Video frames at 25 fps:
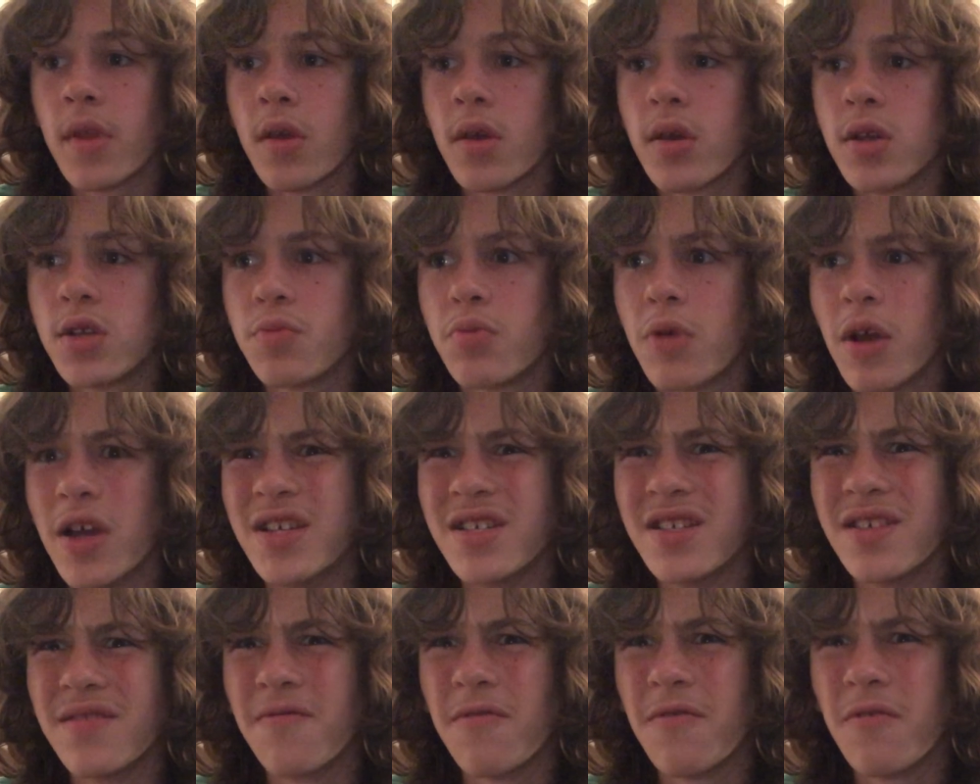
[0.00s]

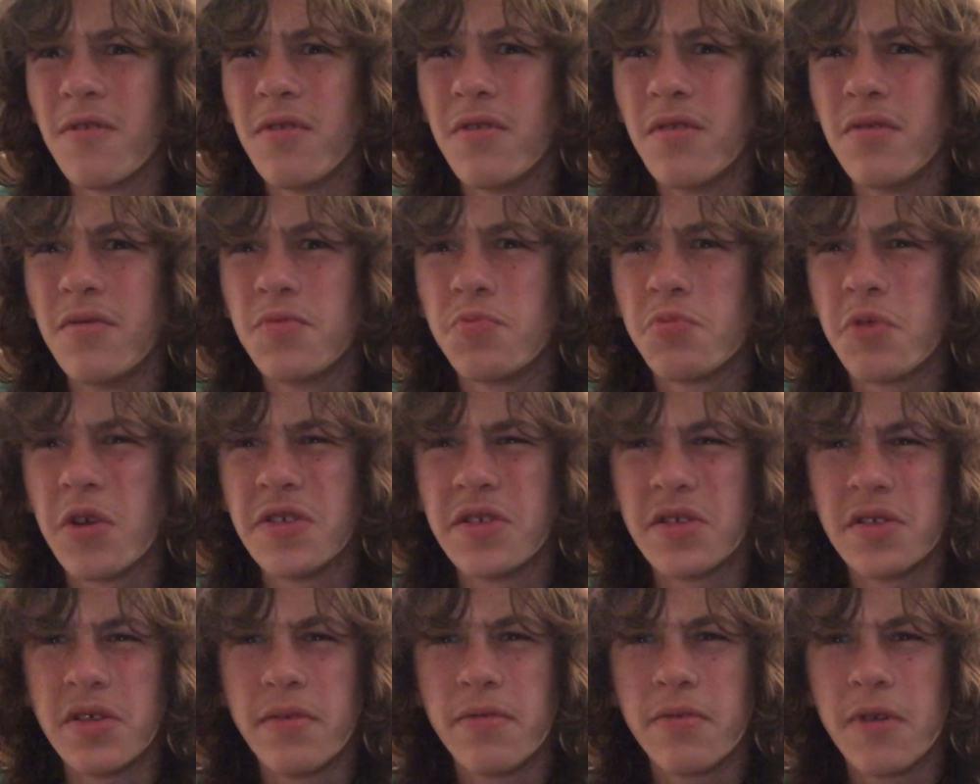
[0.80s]

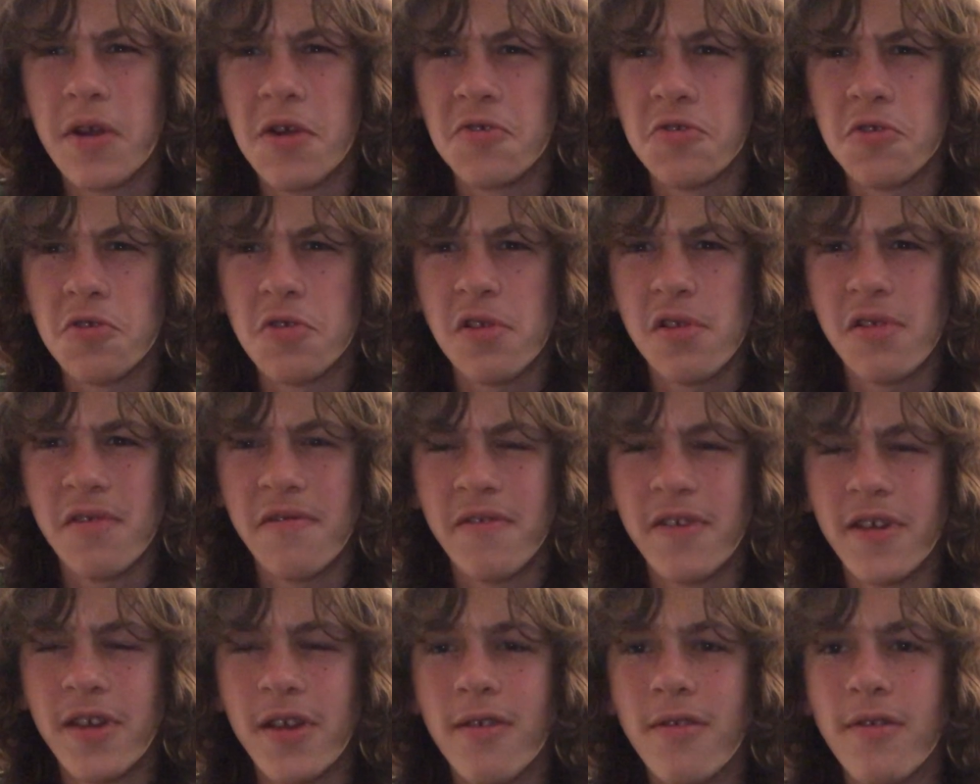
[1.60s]
Surprisingly for how dirty the
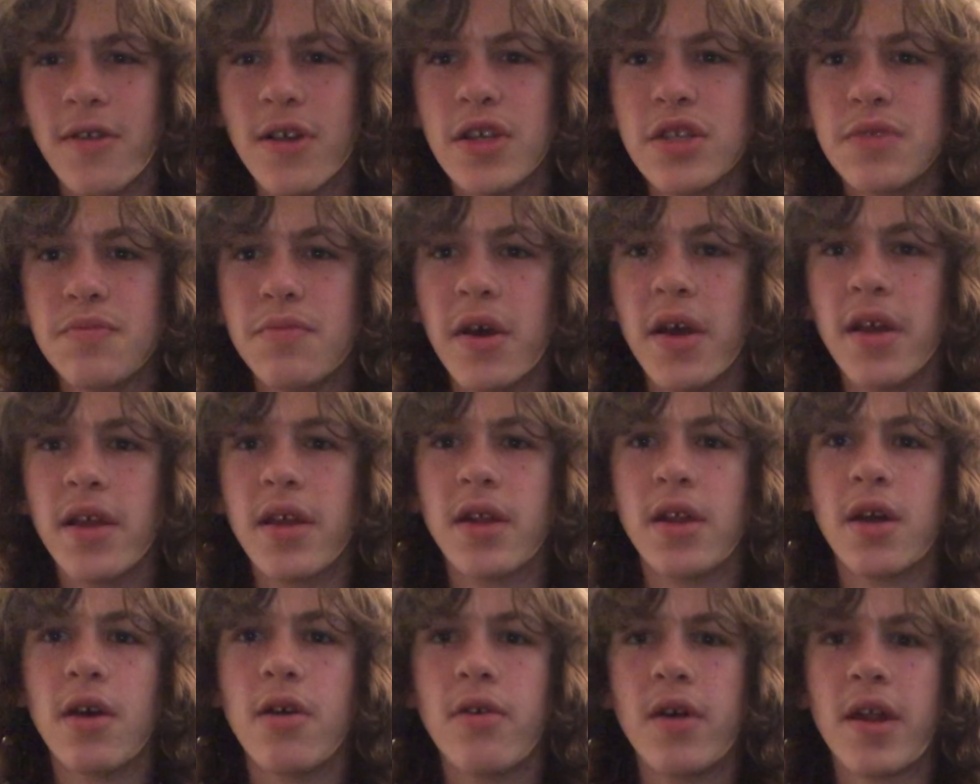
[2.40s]
figure is, but you
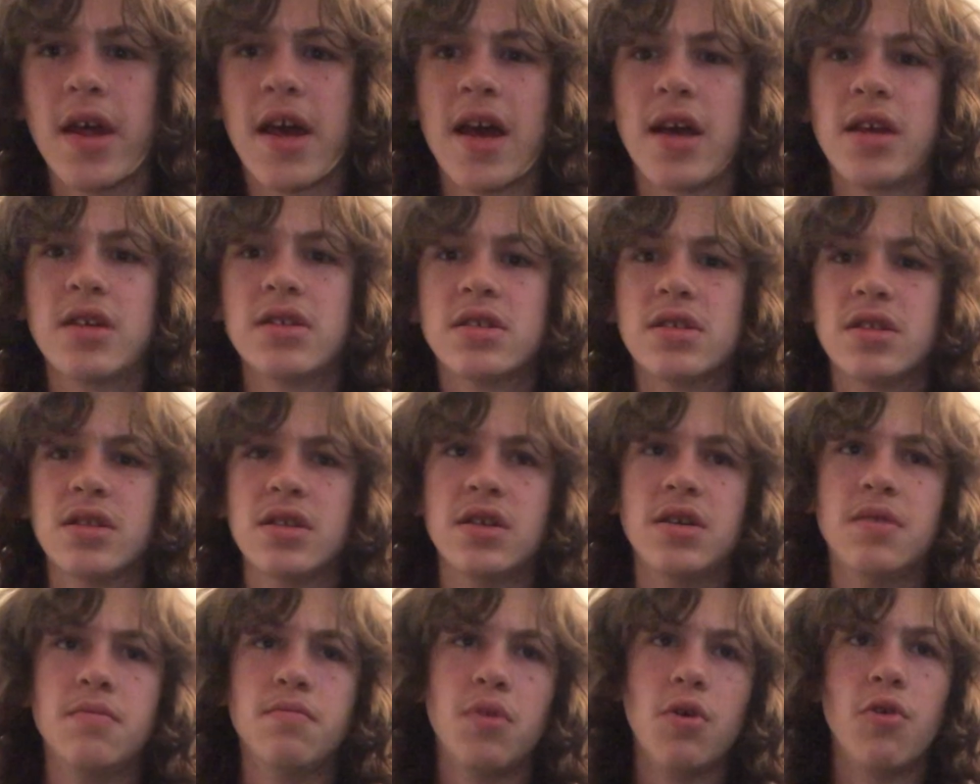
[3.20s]
know, it has
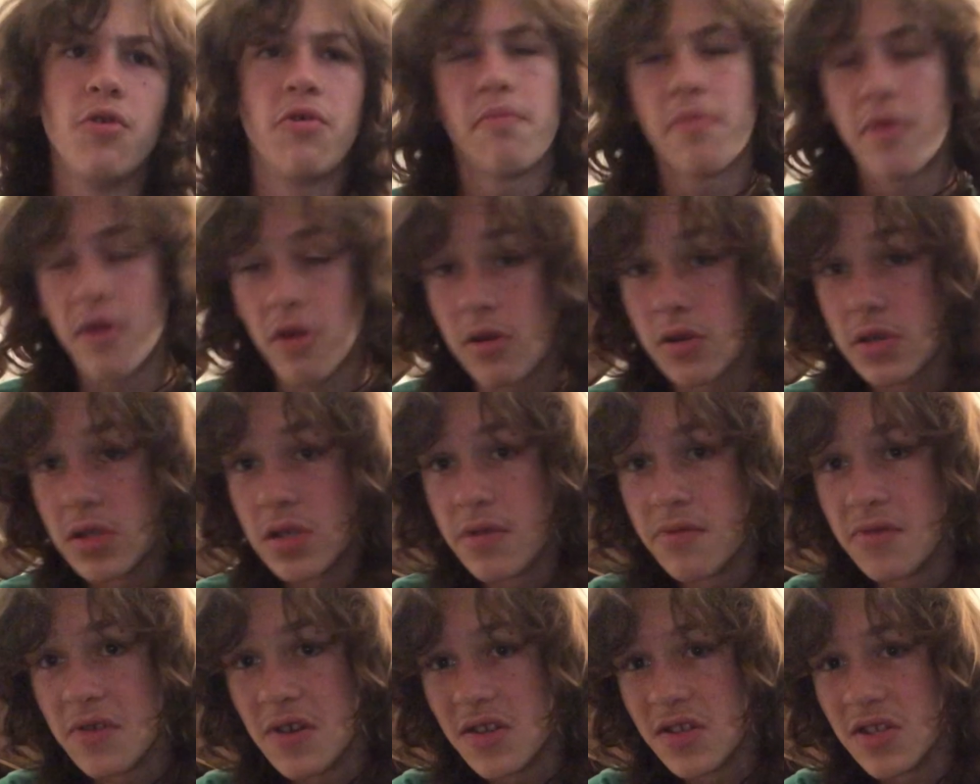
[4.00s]
the both parts
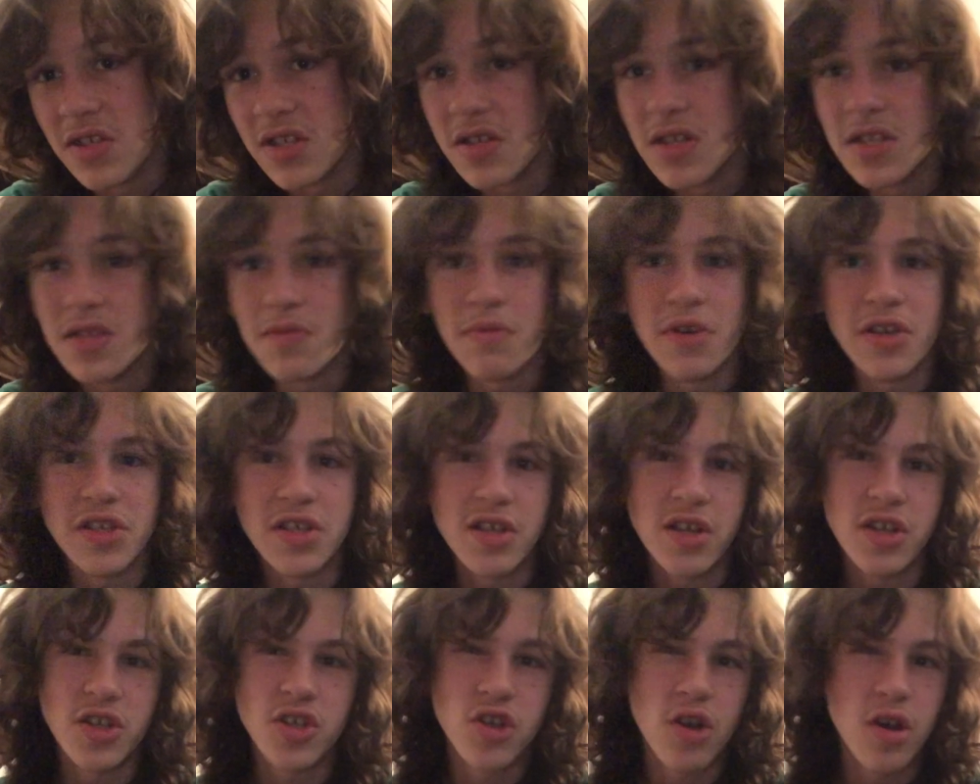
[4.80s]
of it, just it's
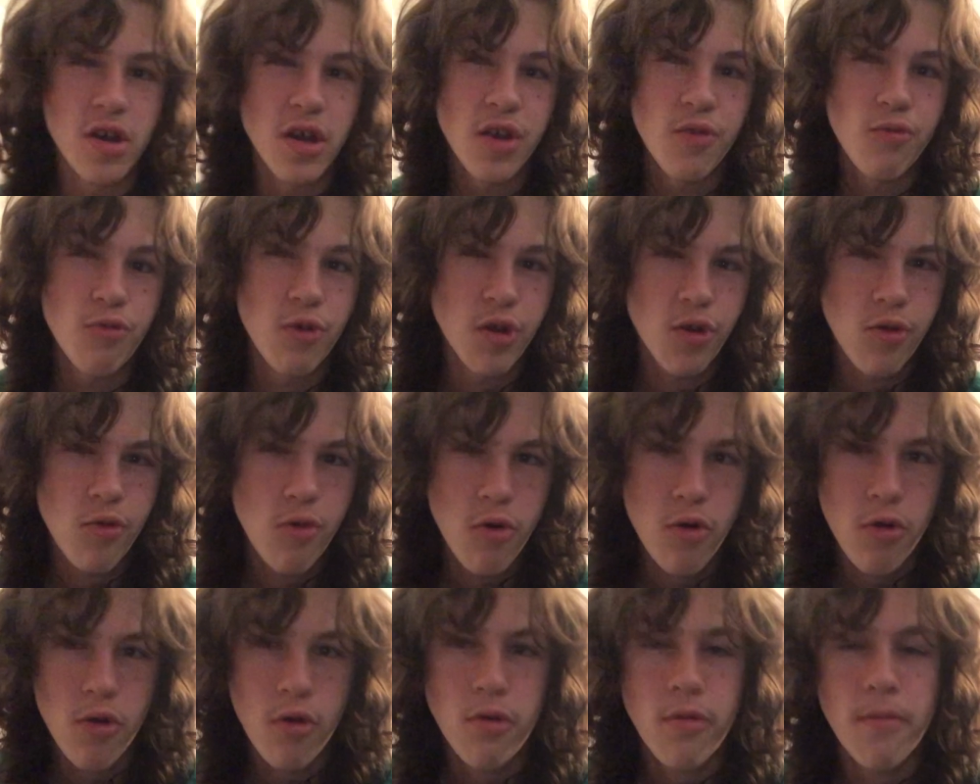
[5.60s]
missing a chunk in one
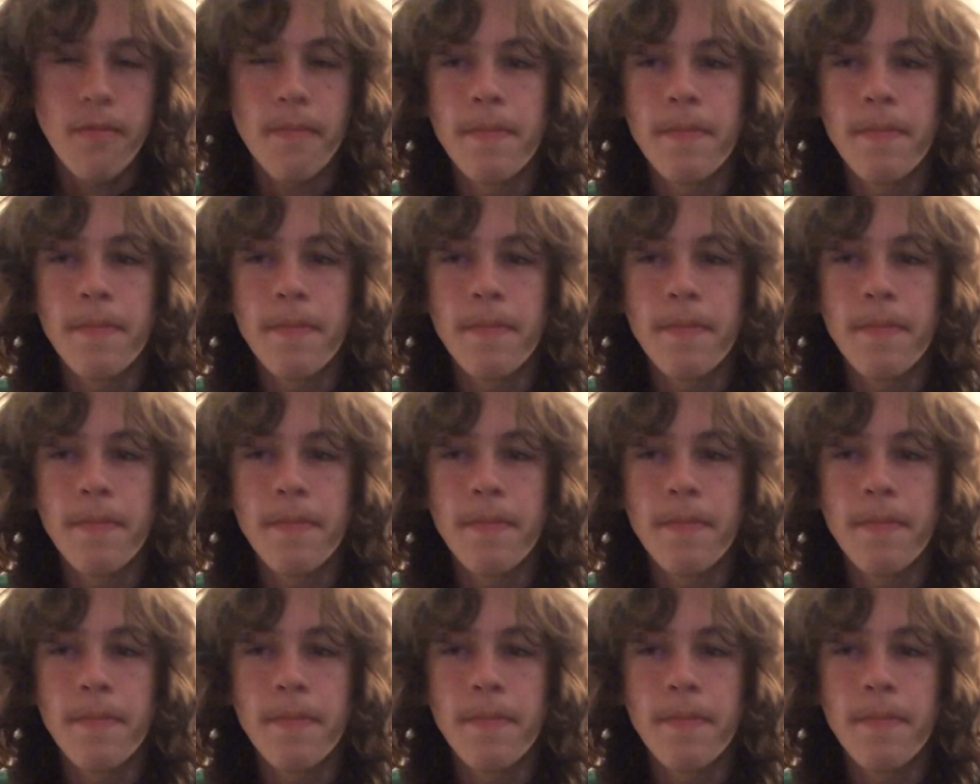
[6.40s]
corner.